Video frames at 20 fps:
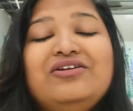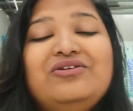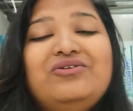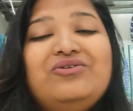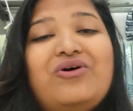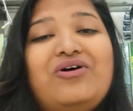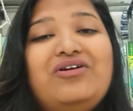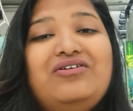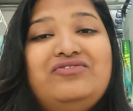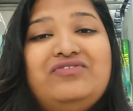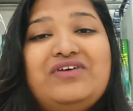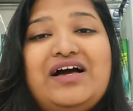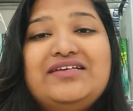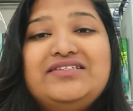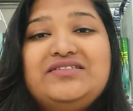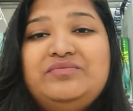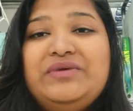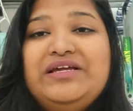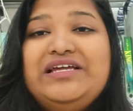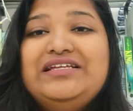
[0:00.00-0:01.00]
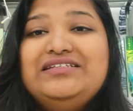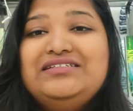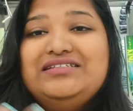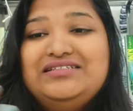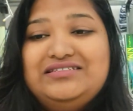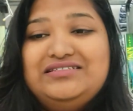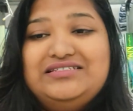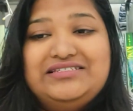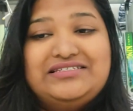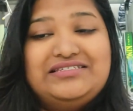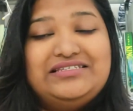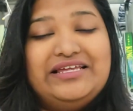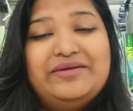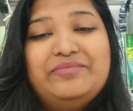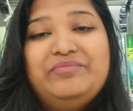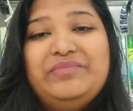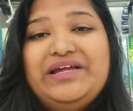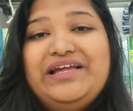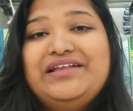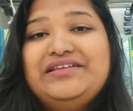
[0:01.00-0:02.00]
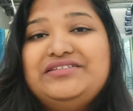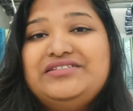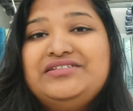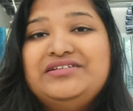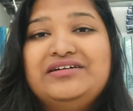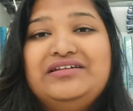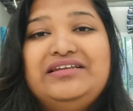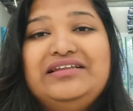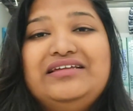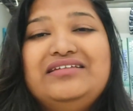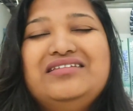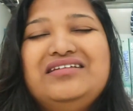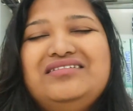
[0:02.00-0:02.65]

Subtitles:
not fast paced in just like page turning.